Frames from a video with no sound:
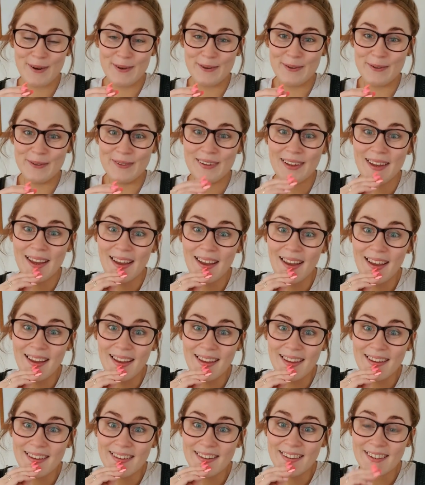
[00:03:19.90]

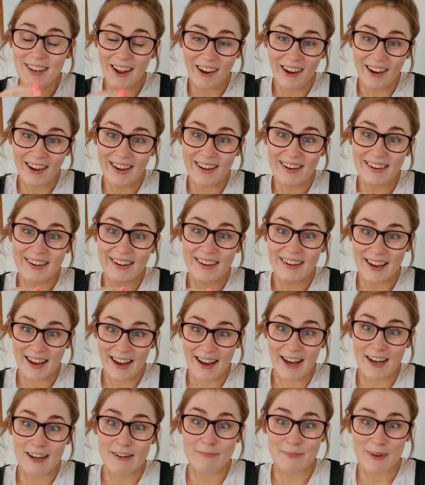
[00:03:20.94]
stone,
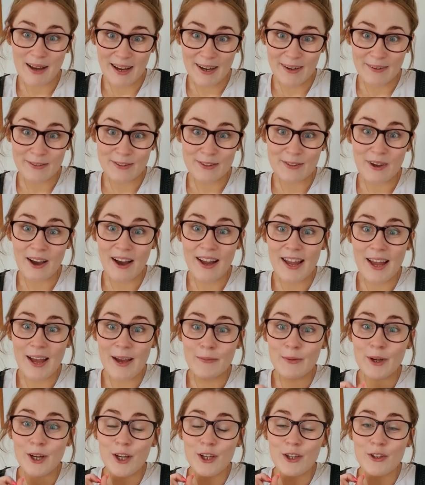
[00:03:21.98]
9.5 pounds.
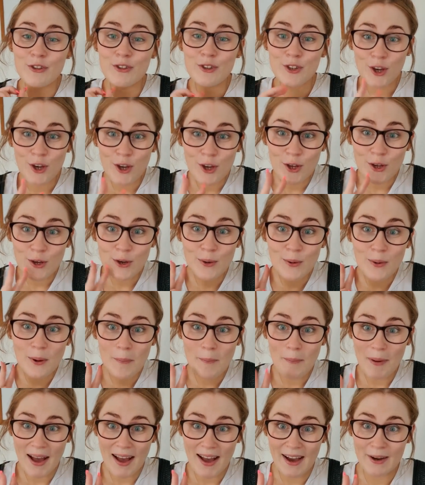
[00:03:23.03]
So I am
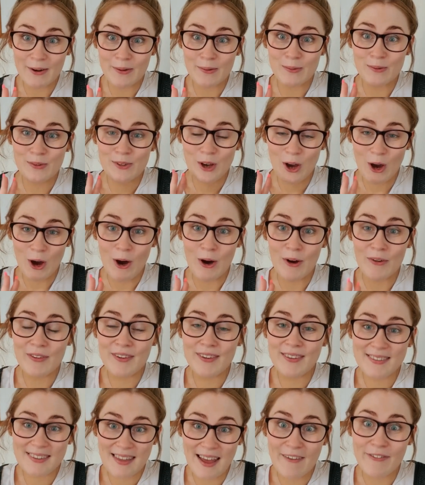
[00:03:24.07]
£2
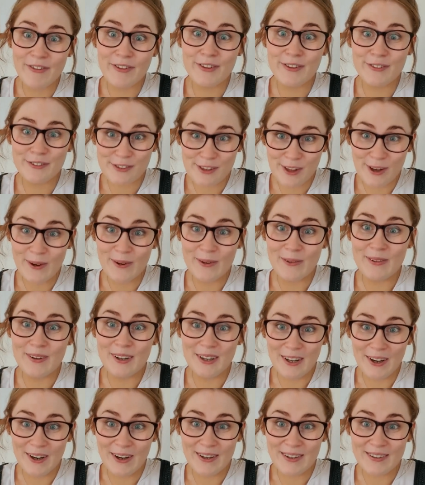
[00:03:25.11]
off 7
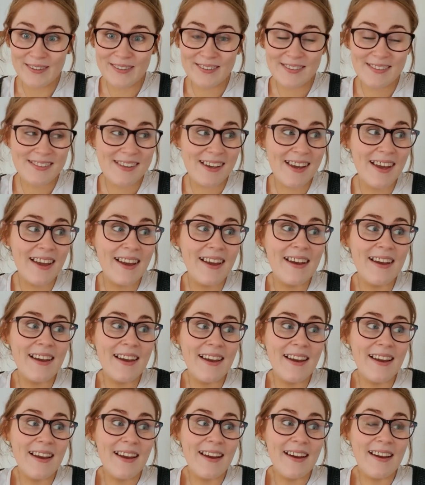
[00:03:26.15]
stone lost.
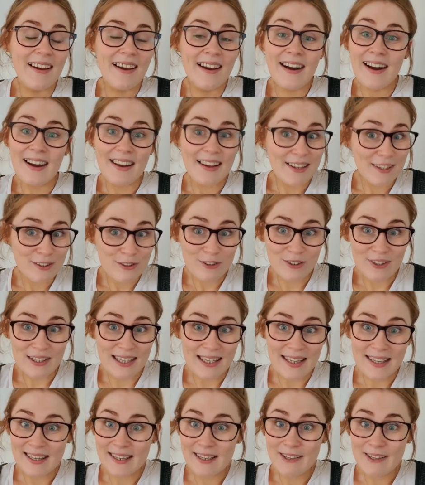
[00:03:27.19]
I